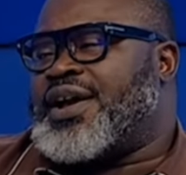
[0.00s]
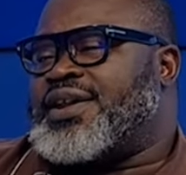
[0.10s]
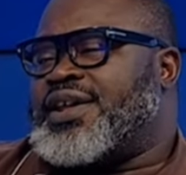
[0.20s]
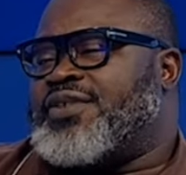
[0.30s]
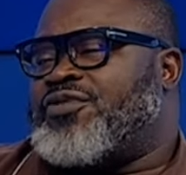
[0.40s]

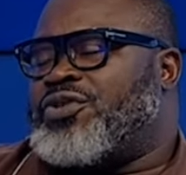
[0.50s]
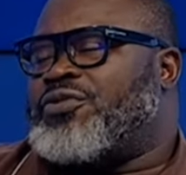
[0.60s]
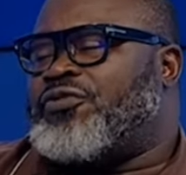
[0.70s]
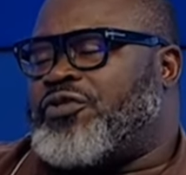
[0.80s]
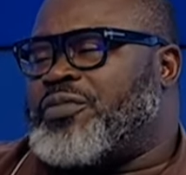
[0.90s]
if you don't
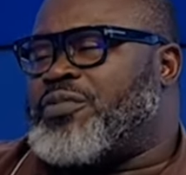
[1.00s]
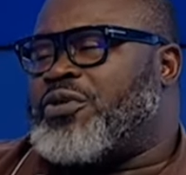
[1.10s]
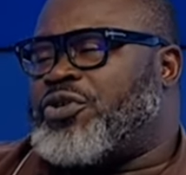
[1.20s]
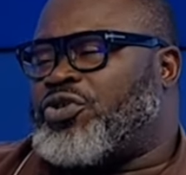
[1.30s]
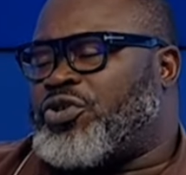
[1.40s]
free more
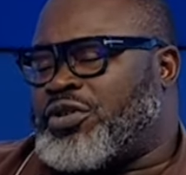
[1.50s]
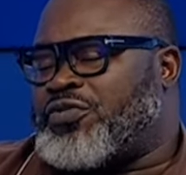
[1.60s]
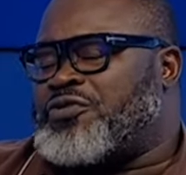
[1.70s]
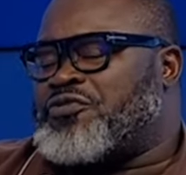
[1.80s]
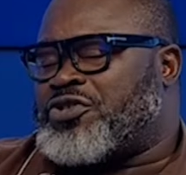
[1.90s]
resources for
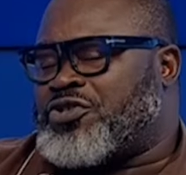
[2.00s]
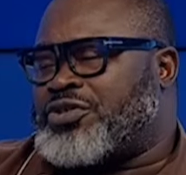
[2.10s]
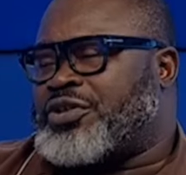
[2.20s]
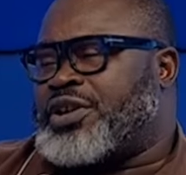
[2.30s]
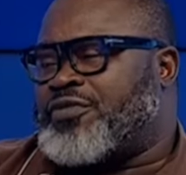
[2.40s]
infrastructural
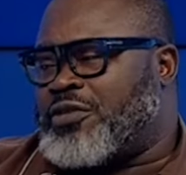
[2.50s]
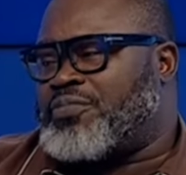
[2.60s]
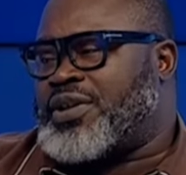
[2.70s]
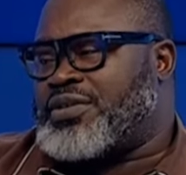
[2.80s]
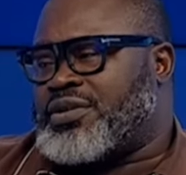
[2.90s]

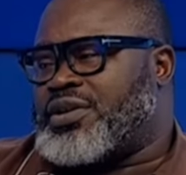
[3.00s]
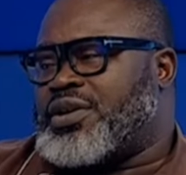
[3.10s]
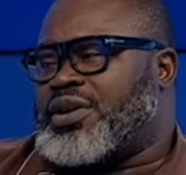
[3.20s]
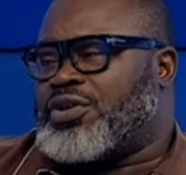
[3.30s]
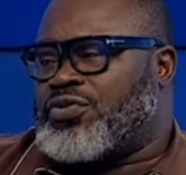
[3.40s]
development
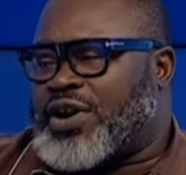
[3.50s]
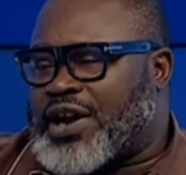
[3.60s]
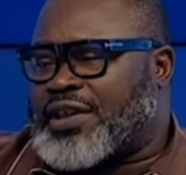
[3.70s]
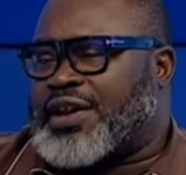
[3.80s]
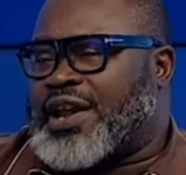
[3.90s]
to
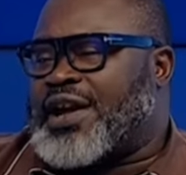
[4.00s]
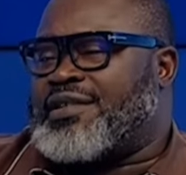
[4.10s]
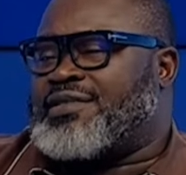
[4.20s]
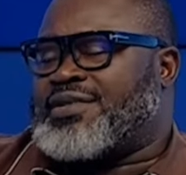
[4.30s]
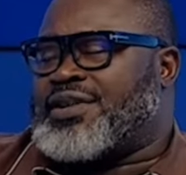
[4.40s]

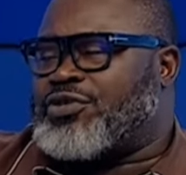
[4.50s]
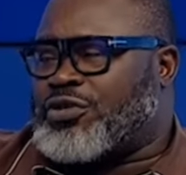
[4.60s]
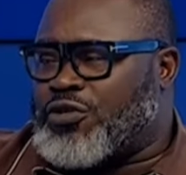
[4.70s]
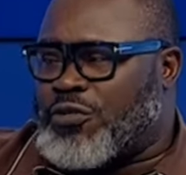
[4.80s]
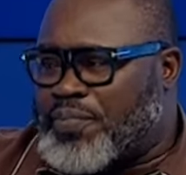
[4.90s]
catalyze the slow
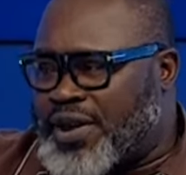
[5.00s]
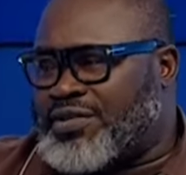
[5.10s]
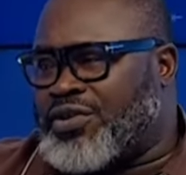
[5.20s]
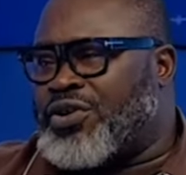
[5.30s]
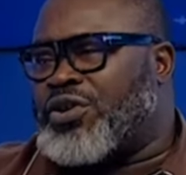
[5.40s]
pace,
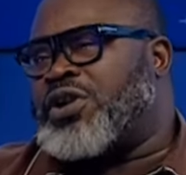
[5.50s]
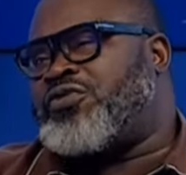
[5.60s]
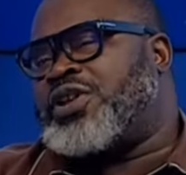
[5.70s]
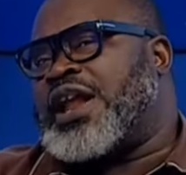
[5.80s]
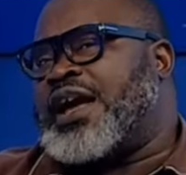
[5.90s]
or if you
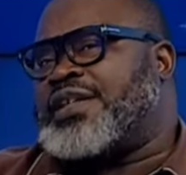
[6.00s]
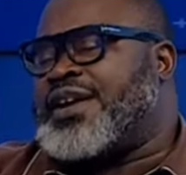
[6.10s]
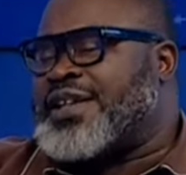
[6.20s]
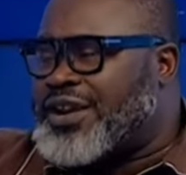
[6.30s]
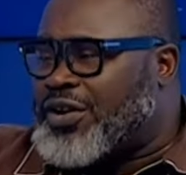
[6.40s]
like, the
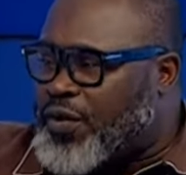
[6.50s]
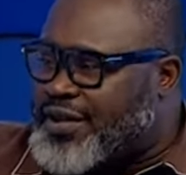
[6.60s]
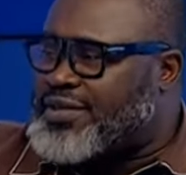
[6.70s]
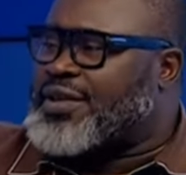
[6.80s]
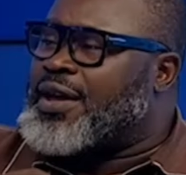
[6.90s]
inadequate
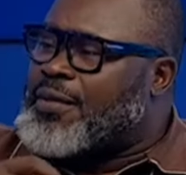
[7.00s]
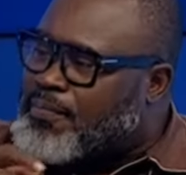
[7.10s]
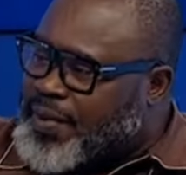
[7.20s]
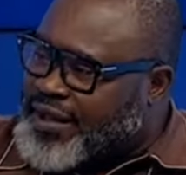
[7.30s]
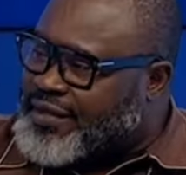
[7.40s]

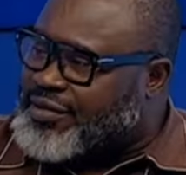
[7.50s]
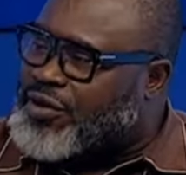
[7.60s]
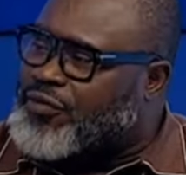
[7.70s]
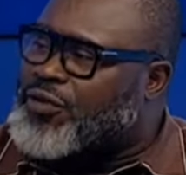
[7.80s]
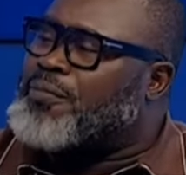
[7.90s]
pace
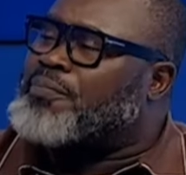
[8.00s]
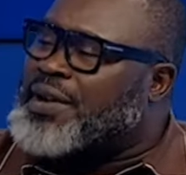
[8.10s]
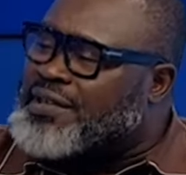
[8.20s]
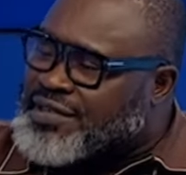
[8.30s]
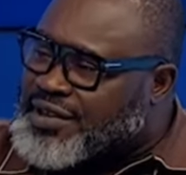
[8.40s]
of
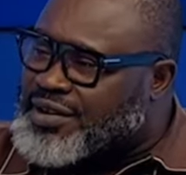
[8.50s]
completing